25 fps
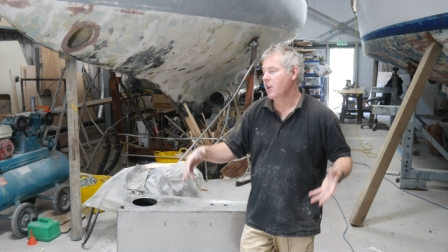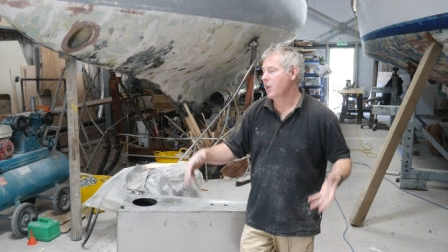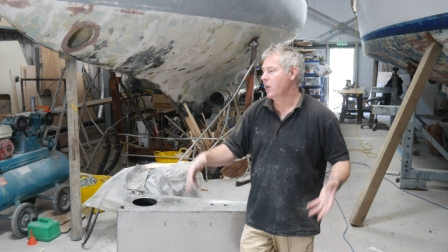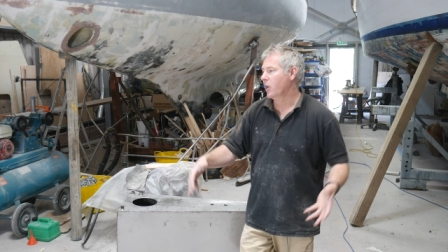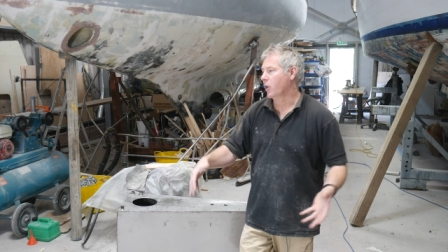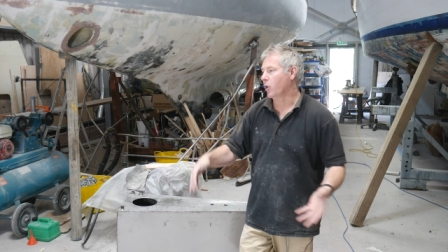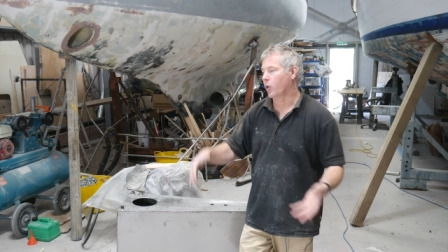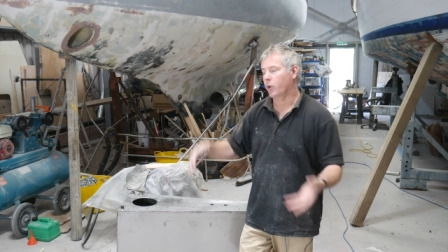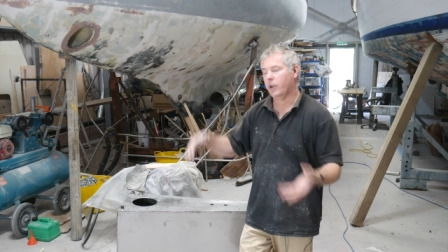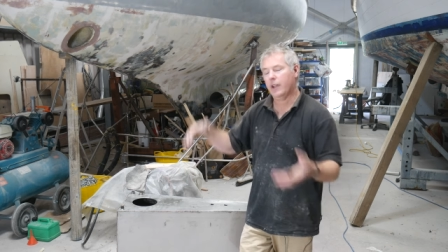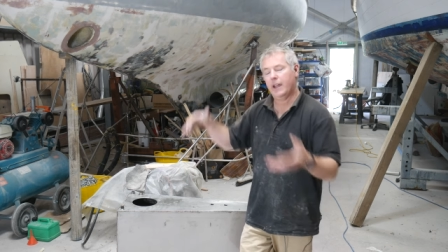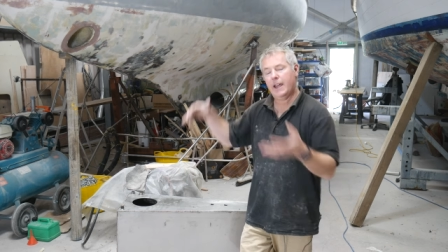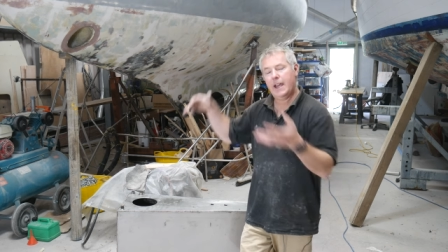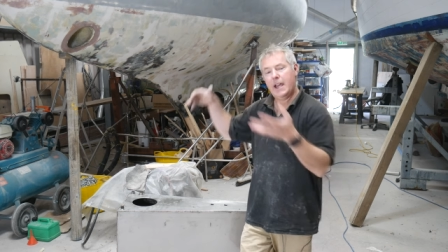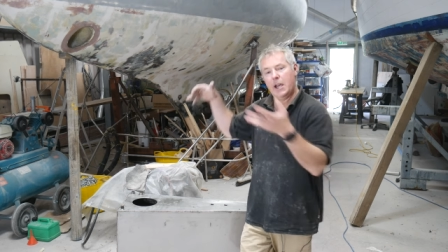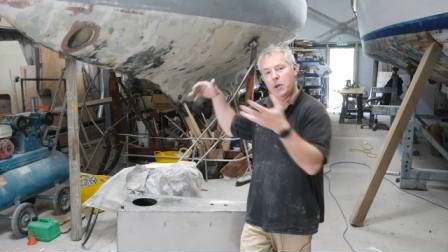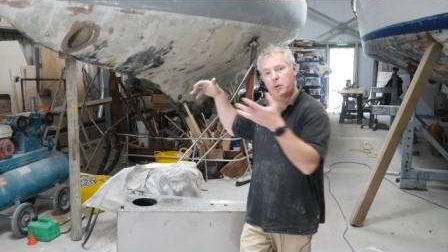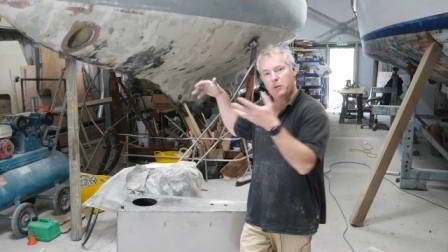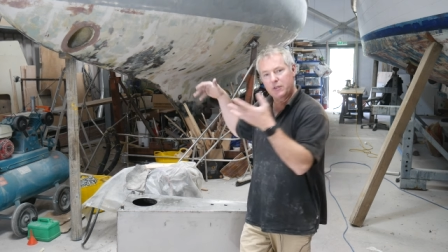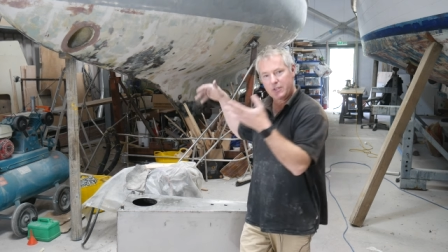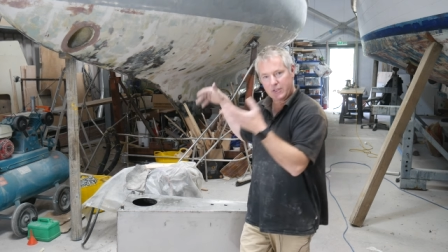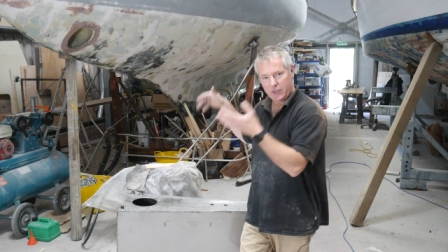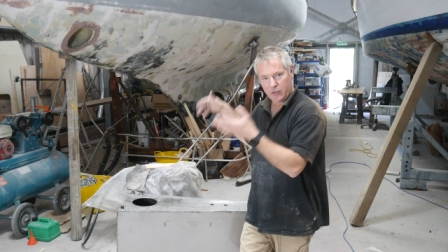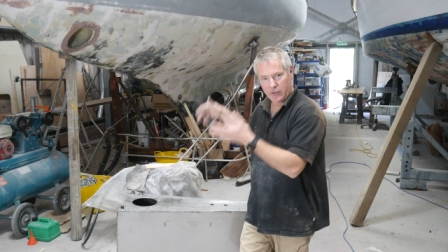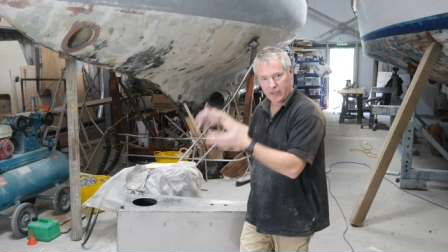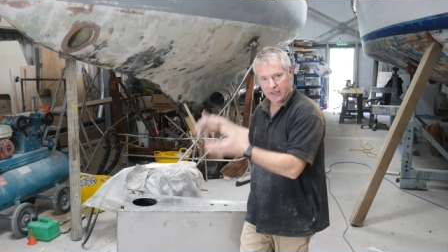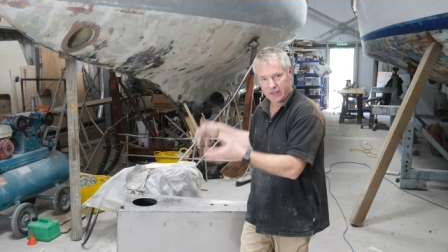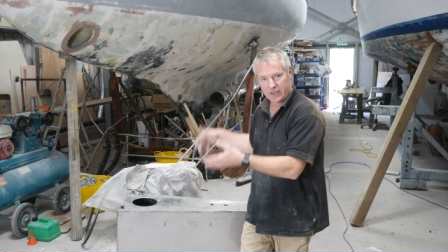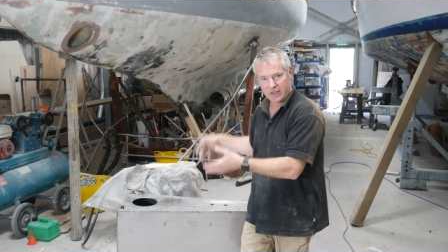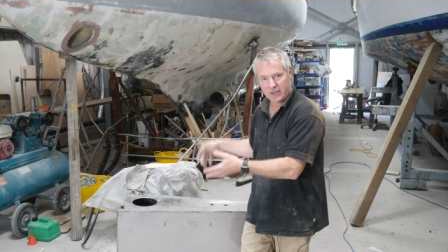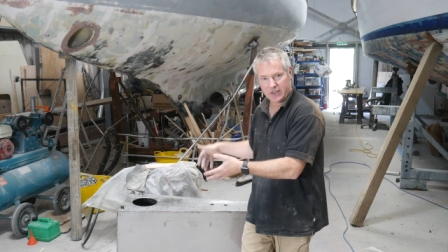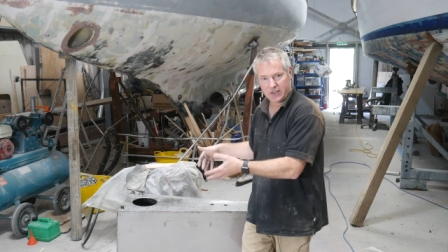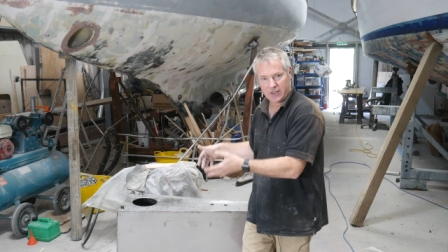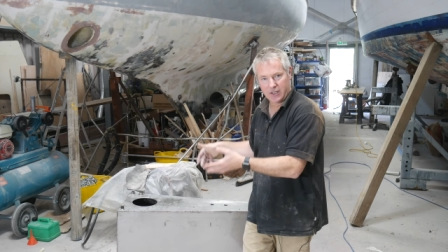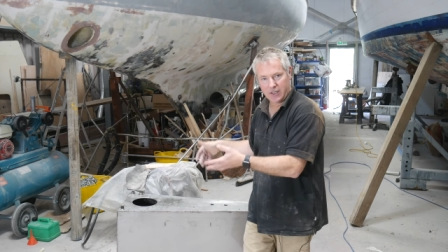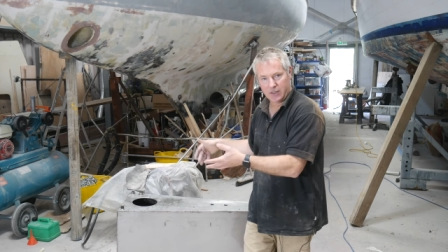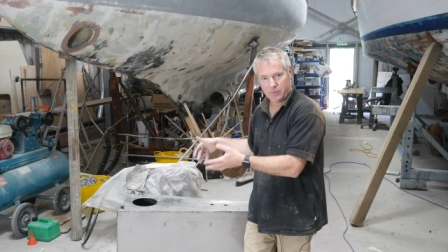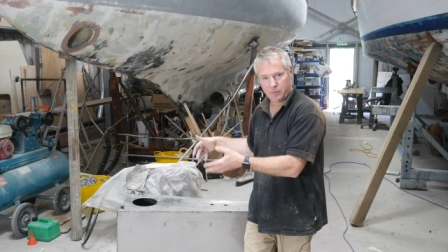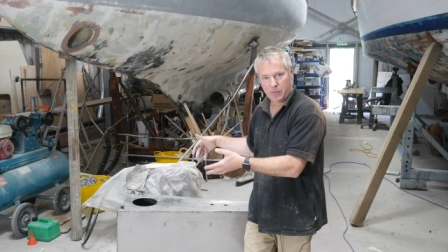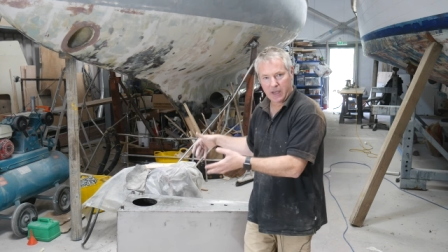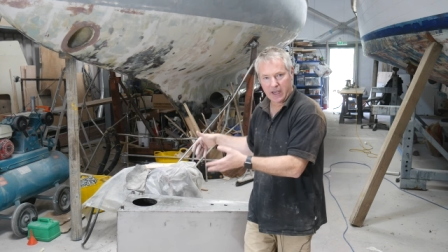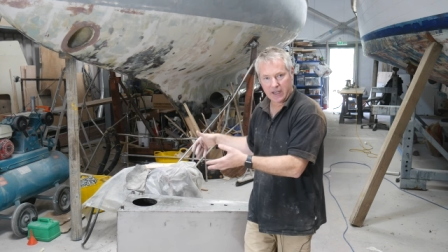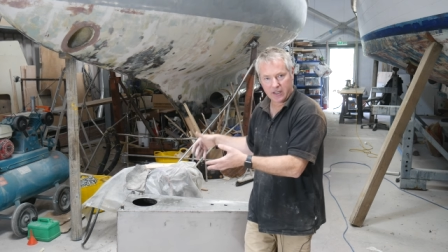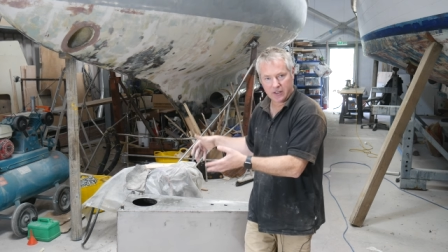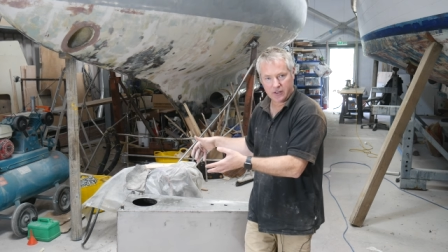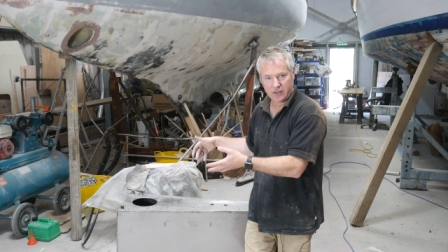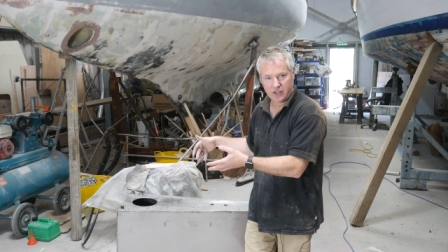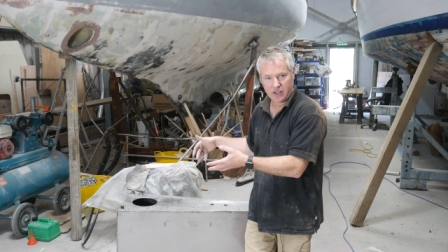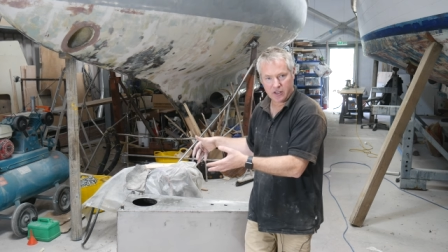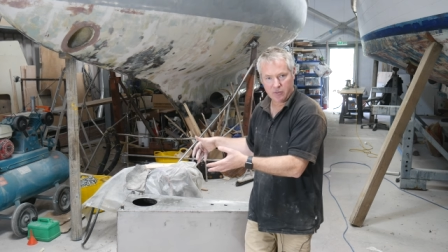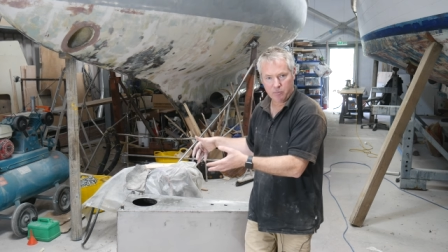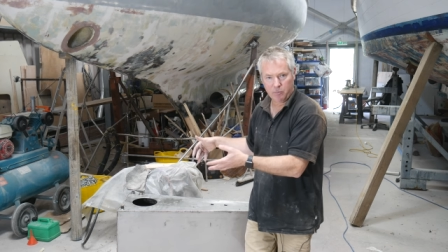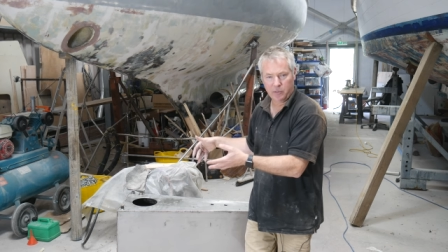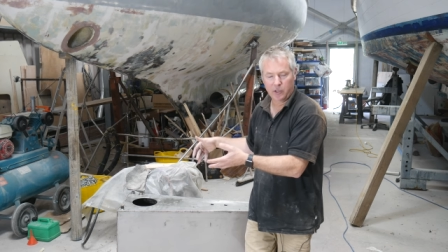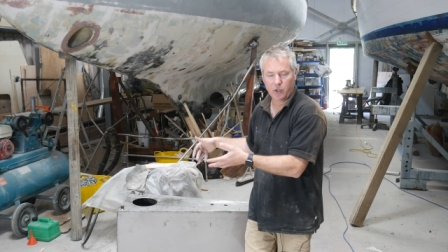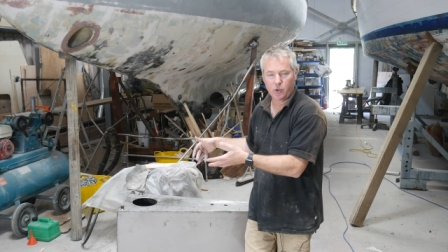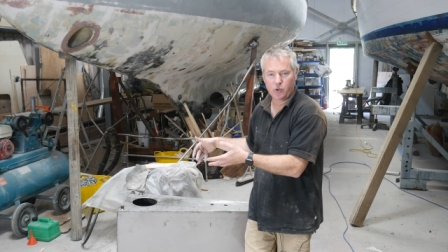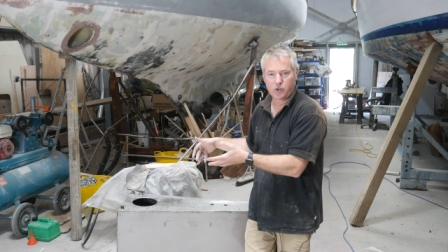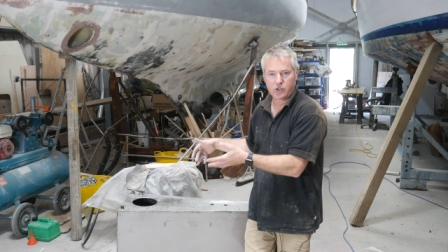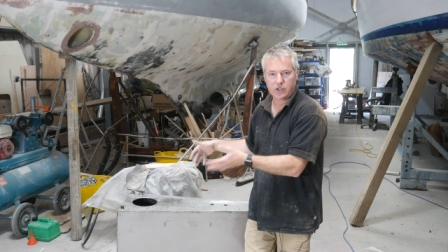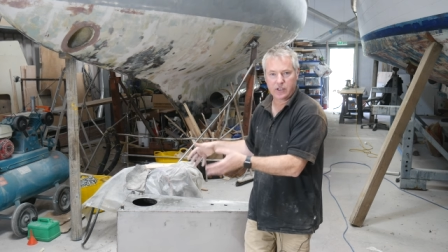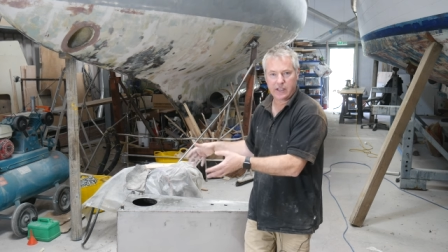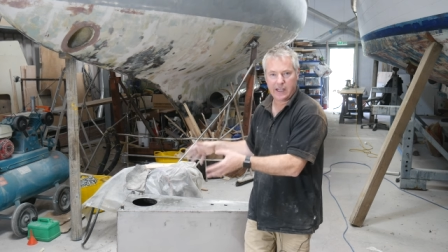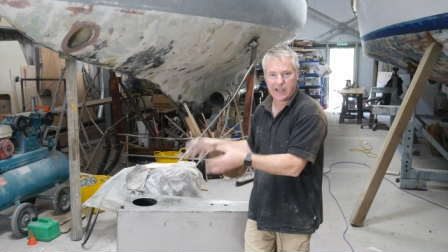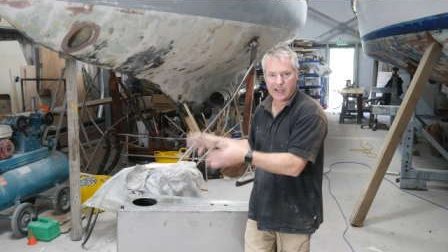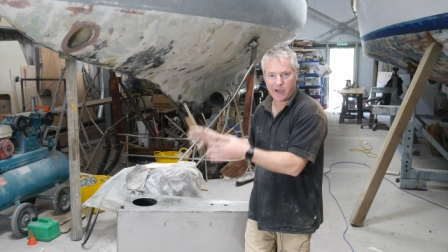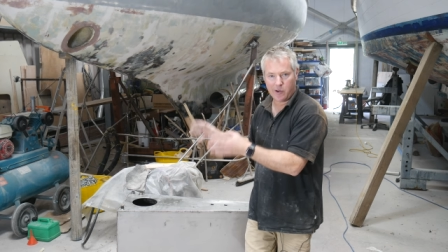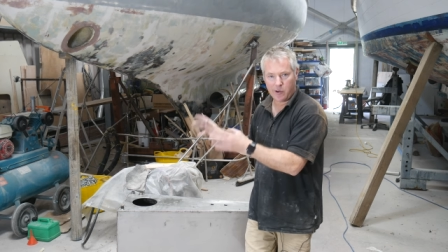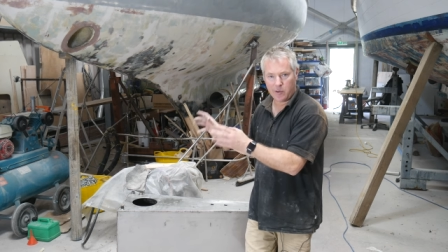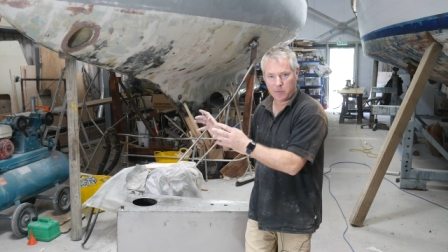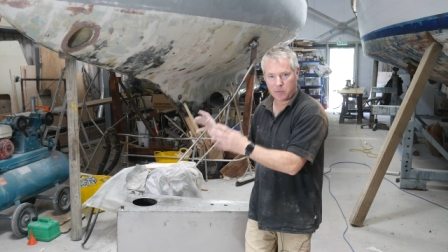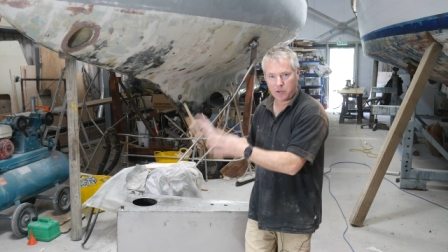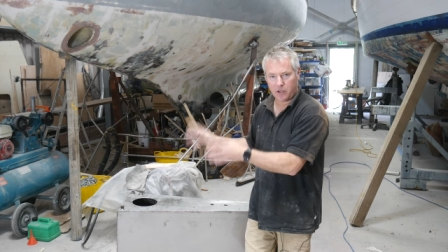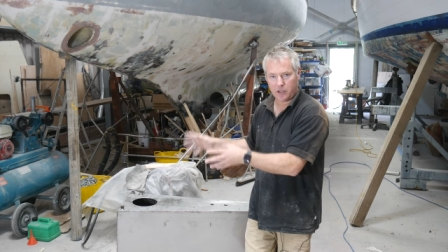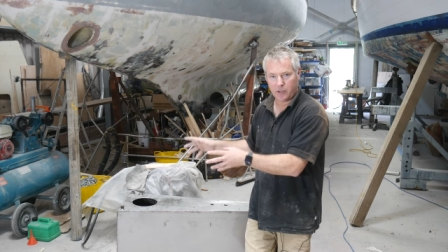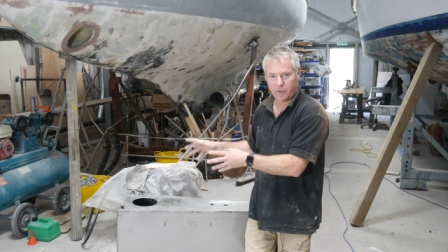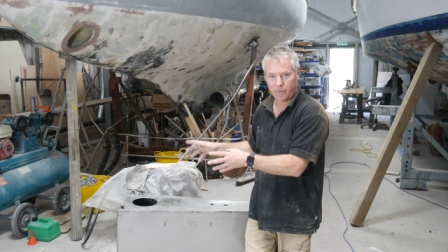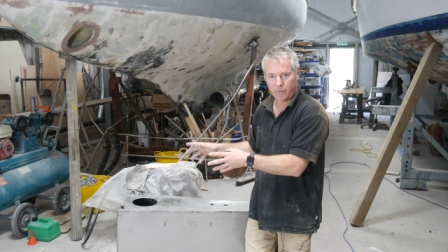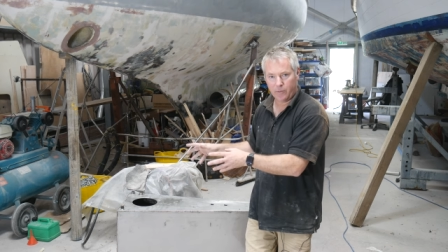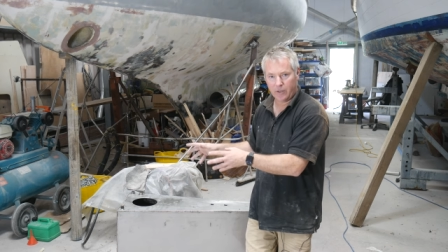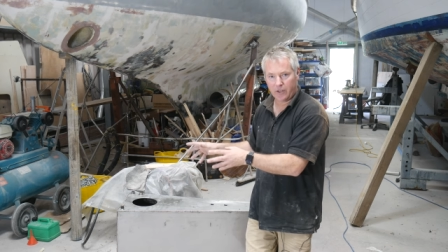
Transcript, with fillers: look at how it's going to sit back into the bilge and how I'm going to